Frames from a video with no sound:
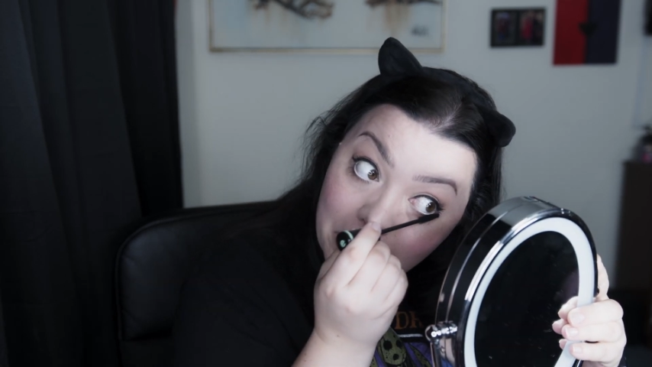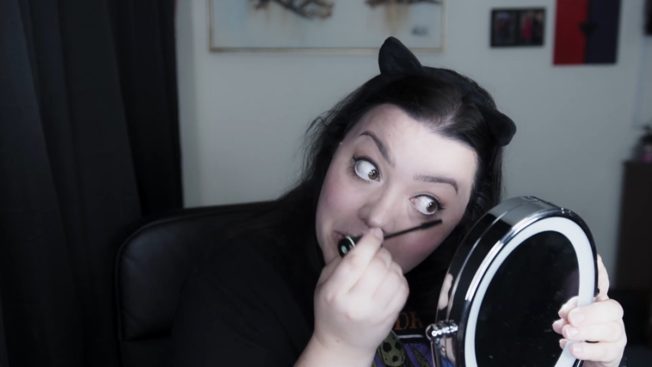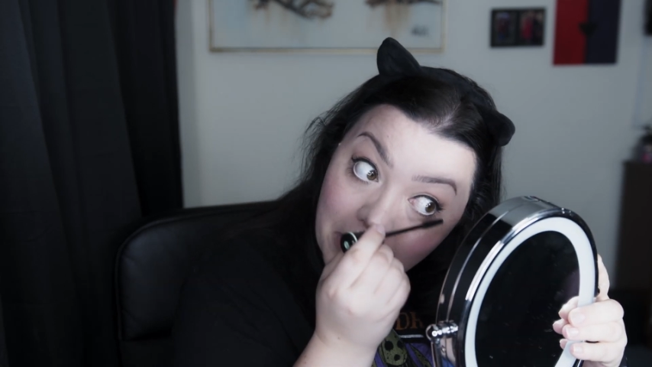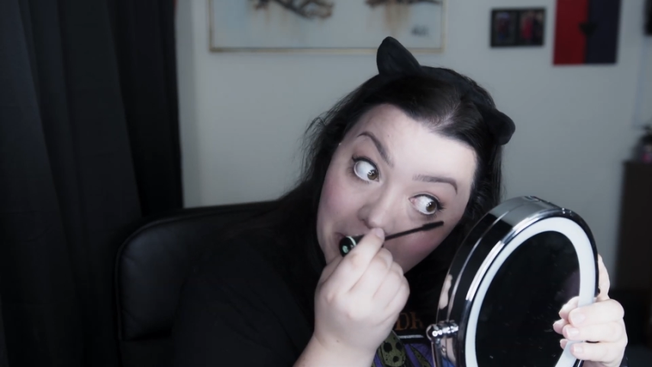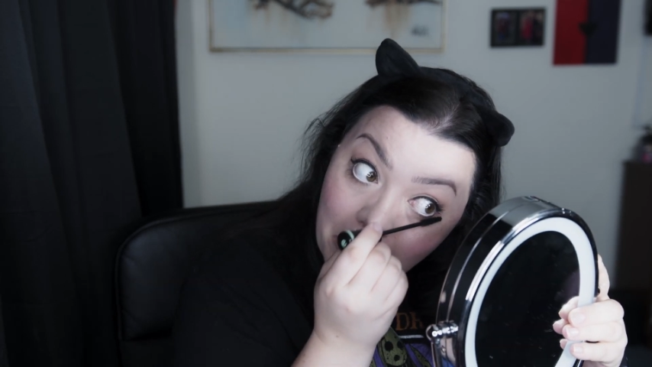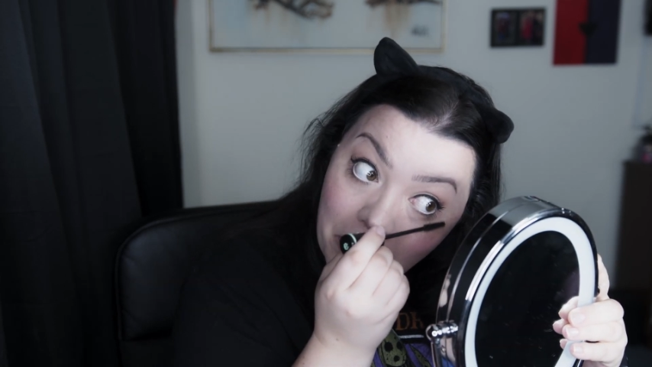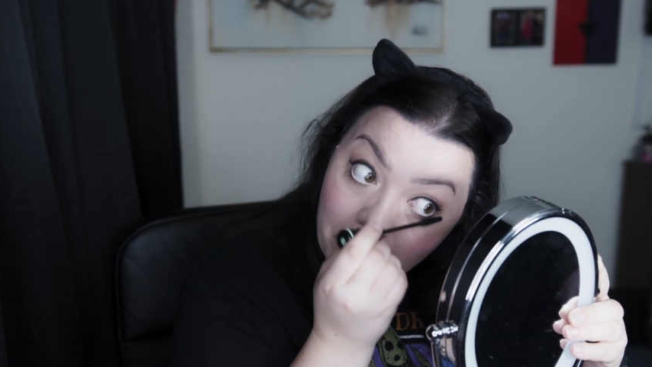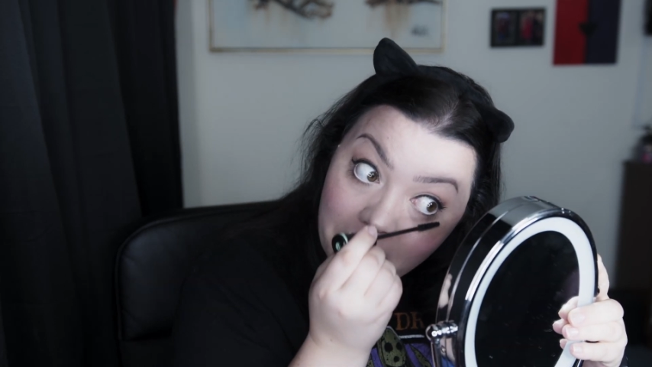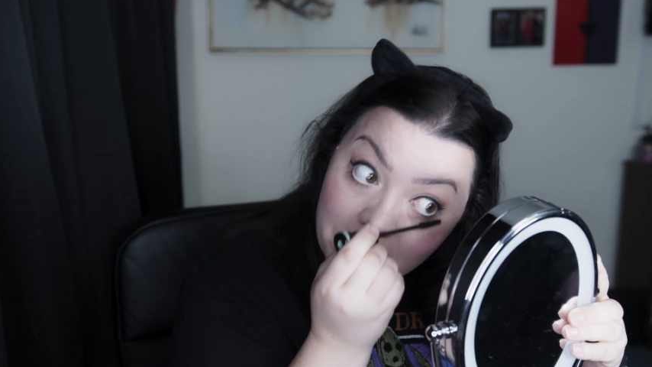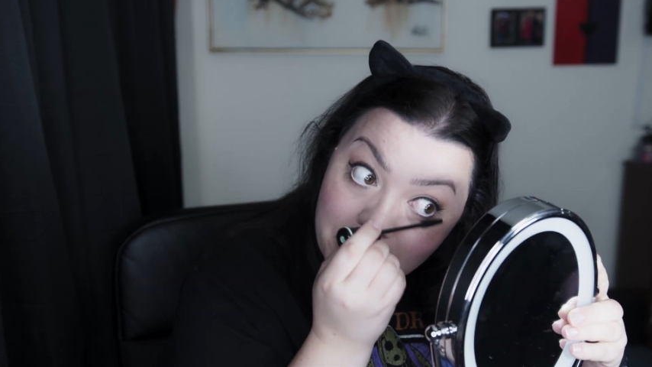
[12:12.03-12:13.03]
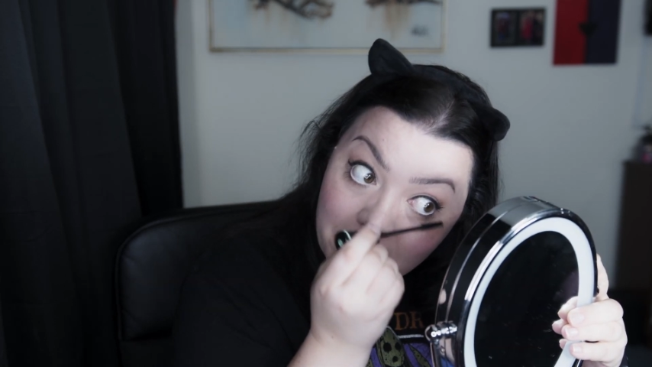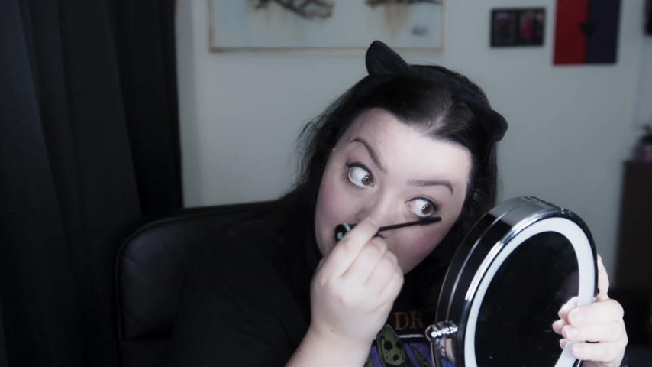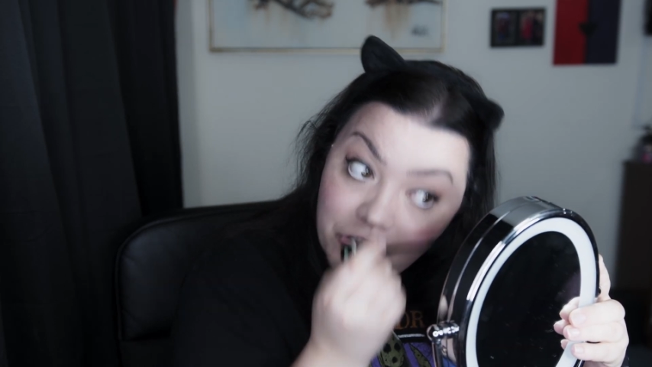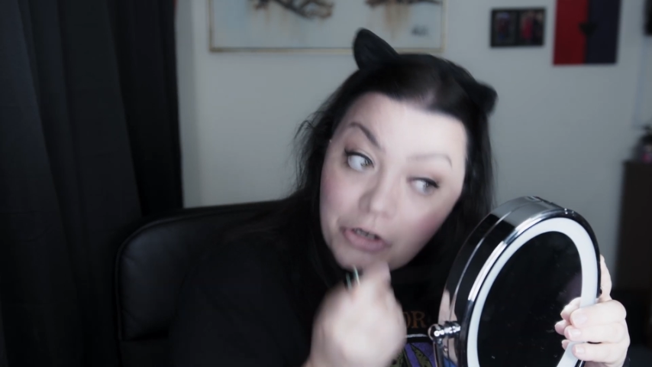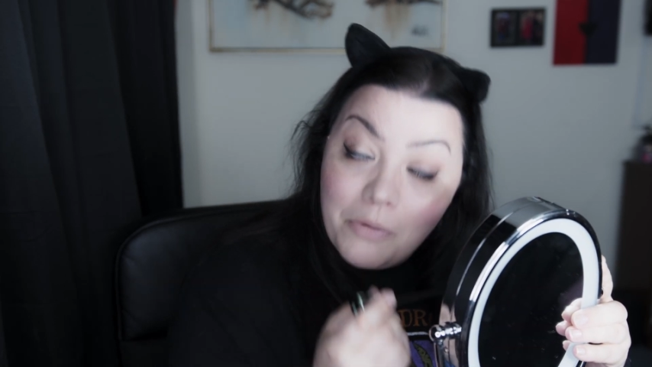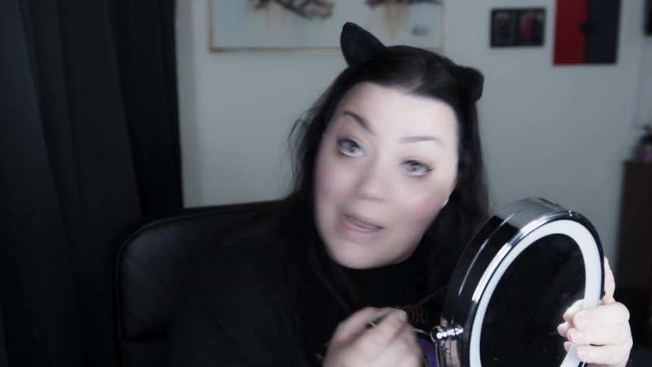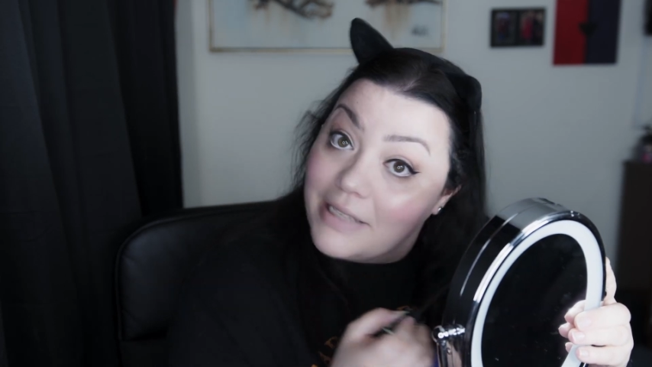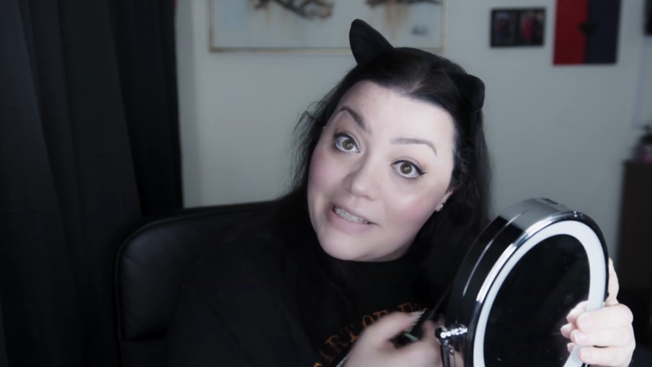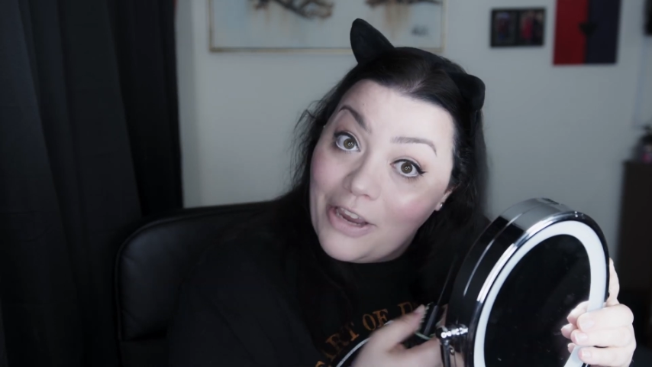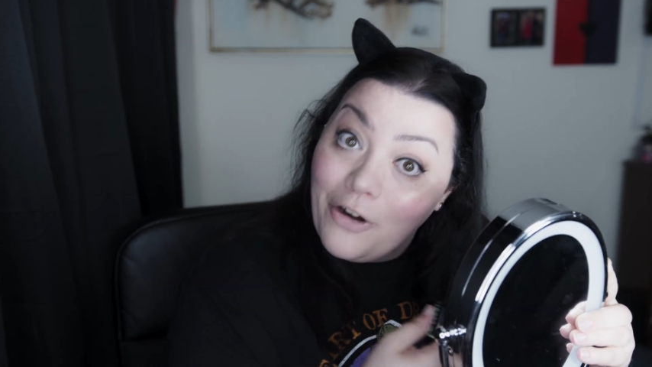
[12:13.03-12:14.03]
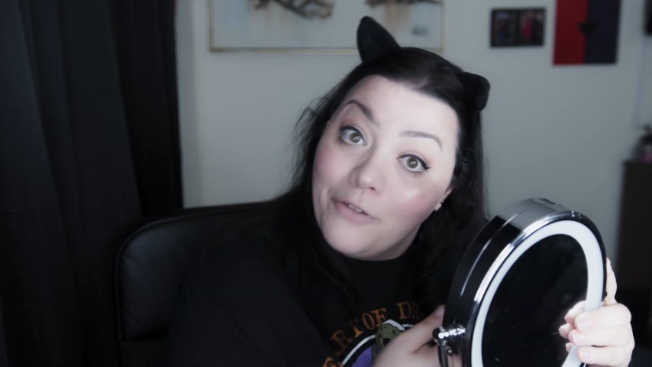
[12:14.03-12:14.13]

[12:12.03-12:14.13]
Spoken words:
like the signature mascara.